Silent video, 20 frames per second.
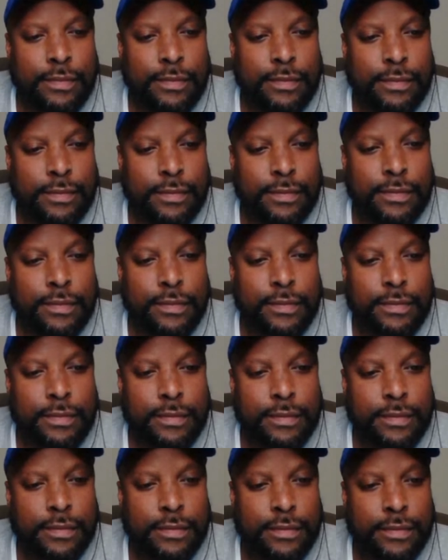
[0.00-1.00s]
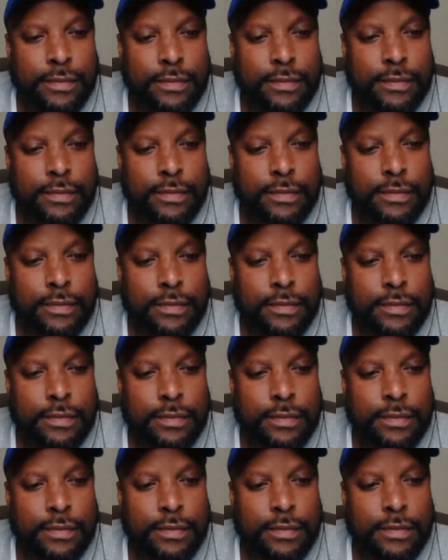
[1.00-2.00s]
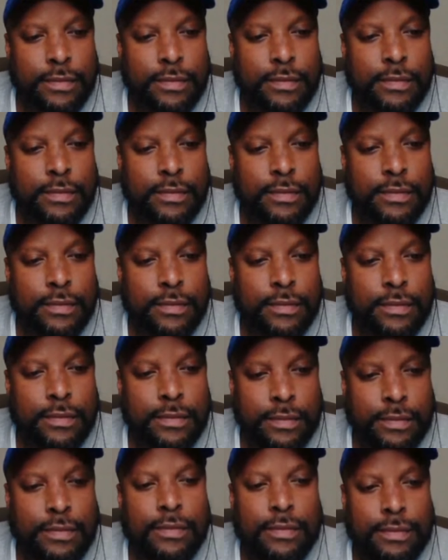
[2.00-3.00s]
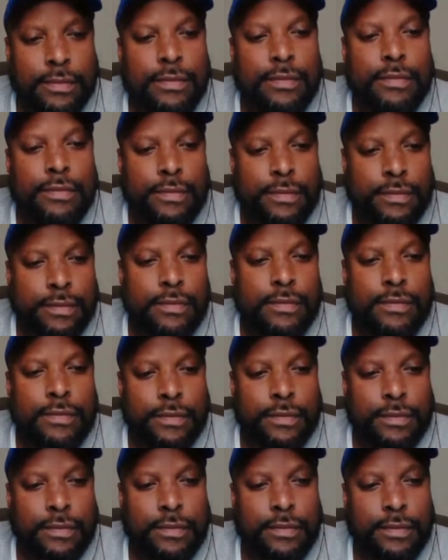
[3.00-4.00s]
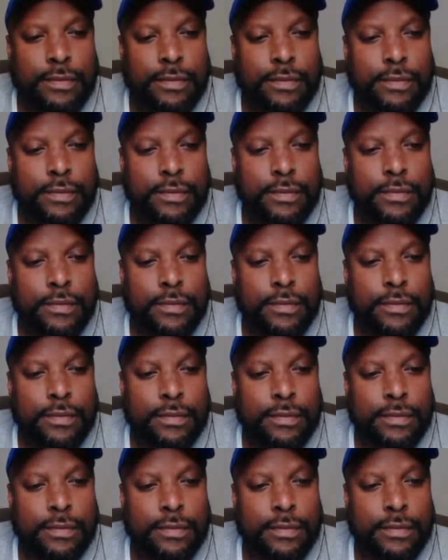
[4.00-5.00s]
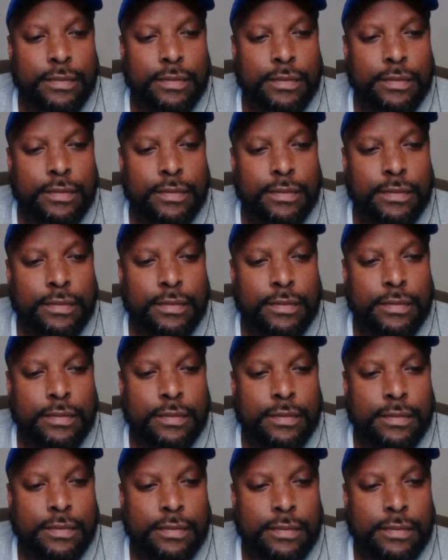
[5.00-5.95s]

The person shown says nothing.